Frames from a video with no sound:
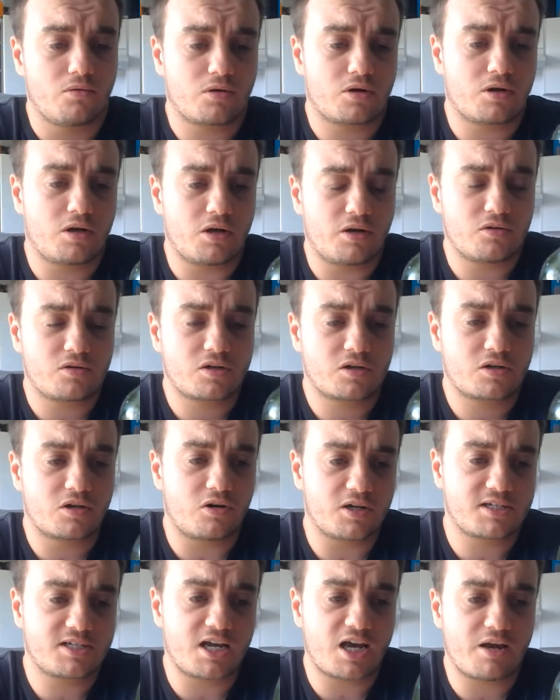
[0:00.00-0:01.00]
I
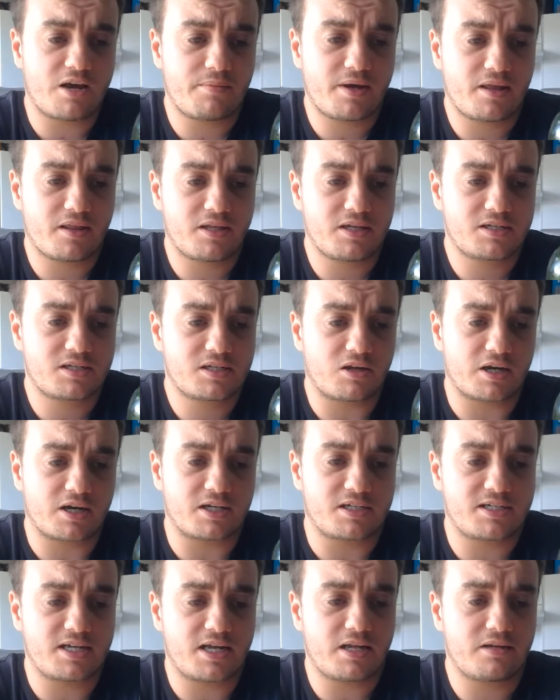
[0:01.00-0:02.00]
say about this? Like I
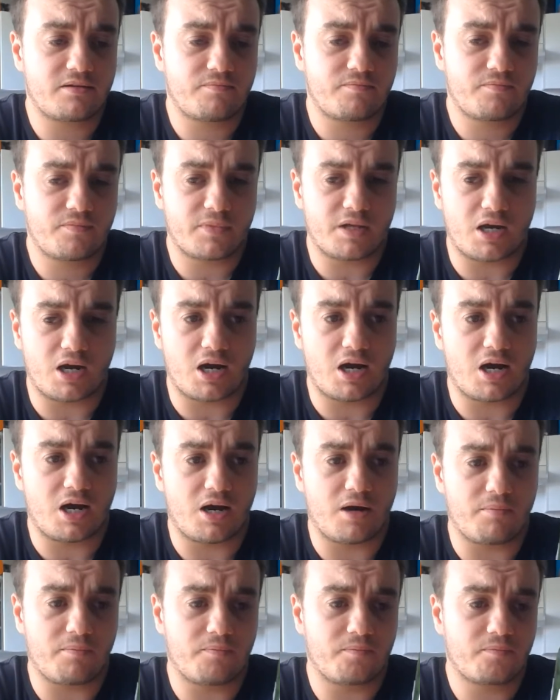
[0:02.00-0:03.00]
said,
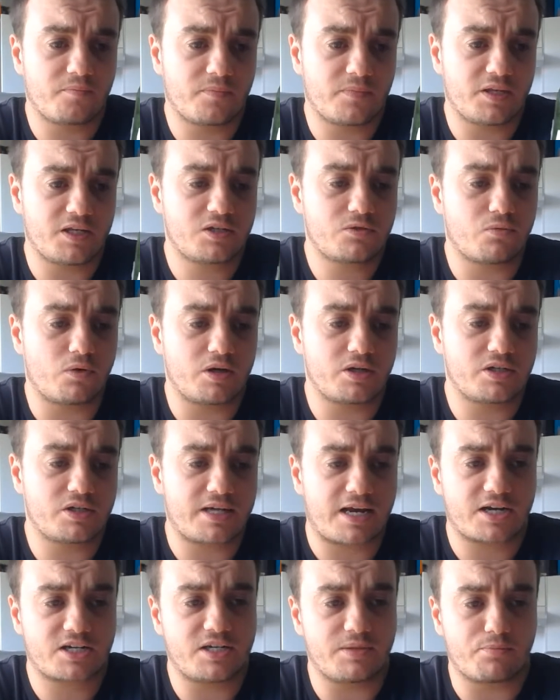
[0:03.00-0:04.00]
this one's
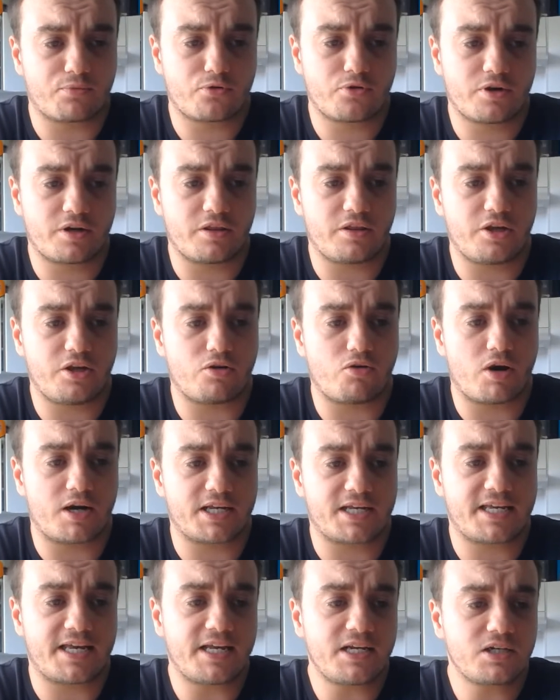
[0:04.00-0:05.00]
actually brewed in the United
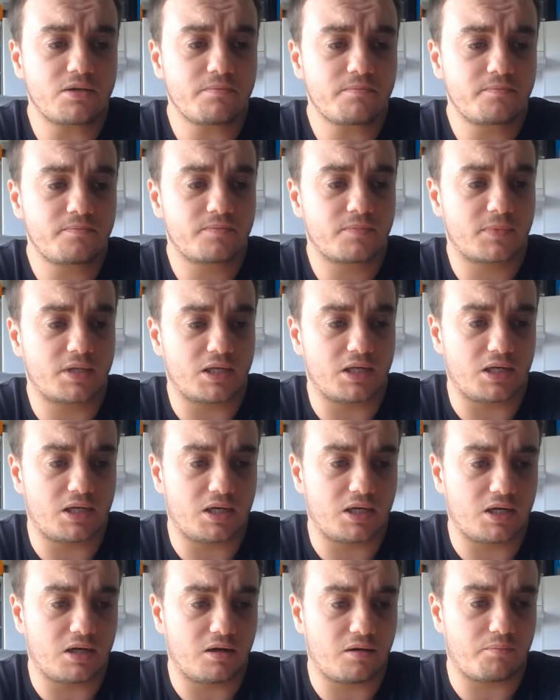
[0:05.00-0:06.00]
Kingdom
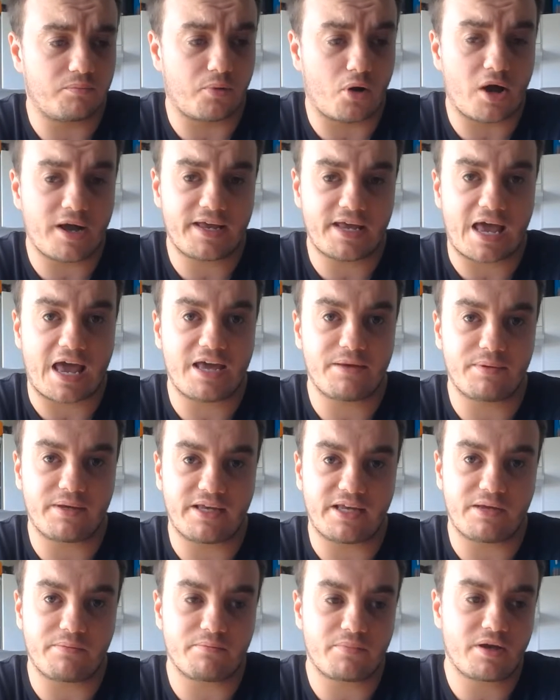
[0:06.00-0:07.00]
by
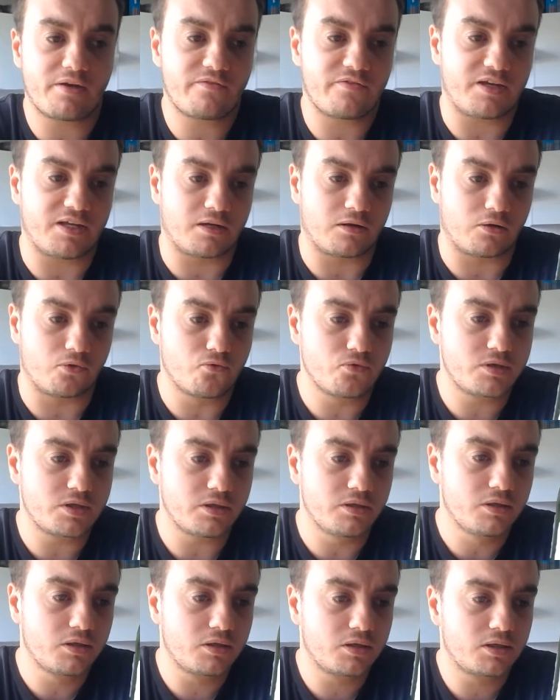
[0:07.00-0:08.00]
AB Invev in Luton.
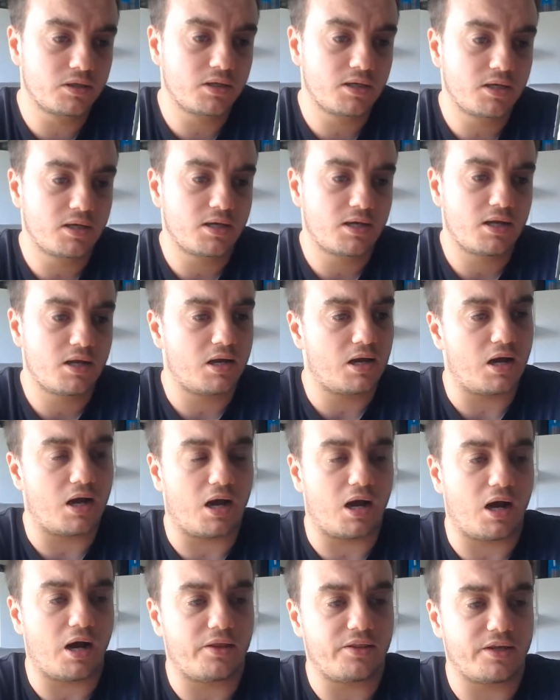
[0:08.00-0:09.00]

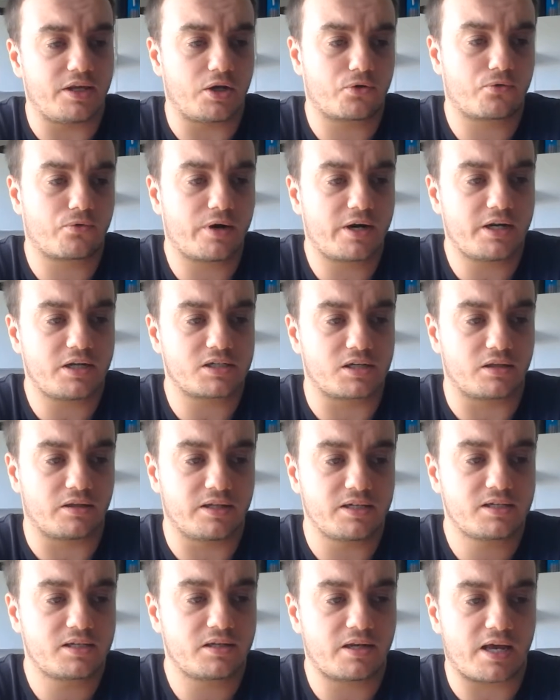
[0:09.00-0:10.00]
The ingredients are
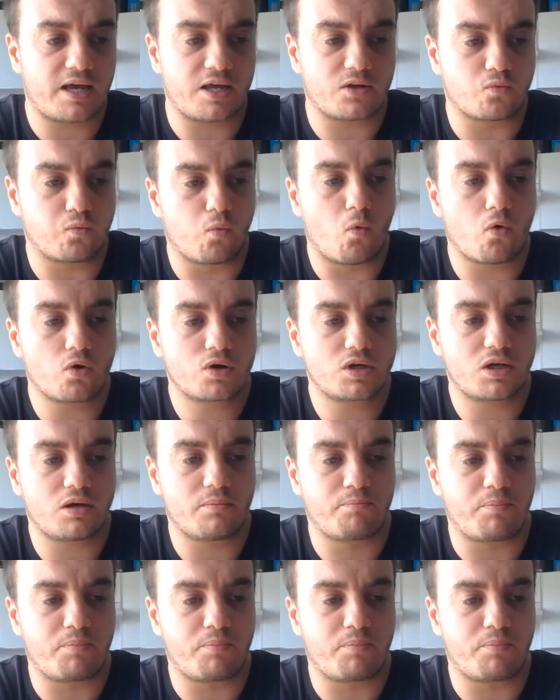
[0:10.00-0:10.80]
listed as water,